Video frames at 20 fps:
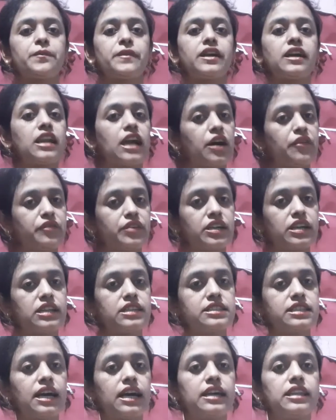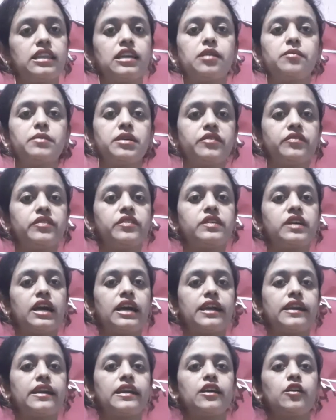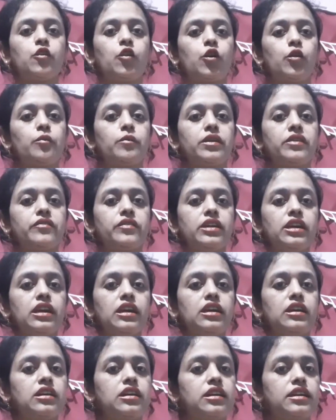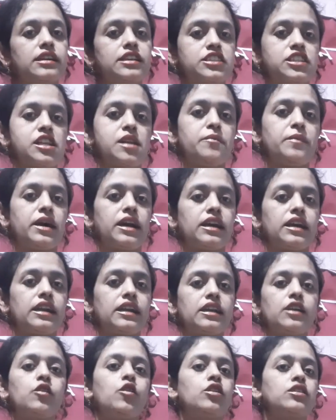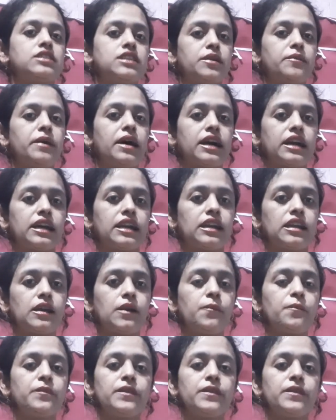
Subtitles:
graphic designing, maybe writing, or maybe digital marketing, or say marketing,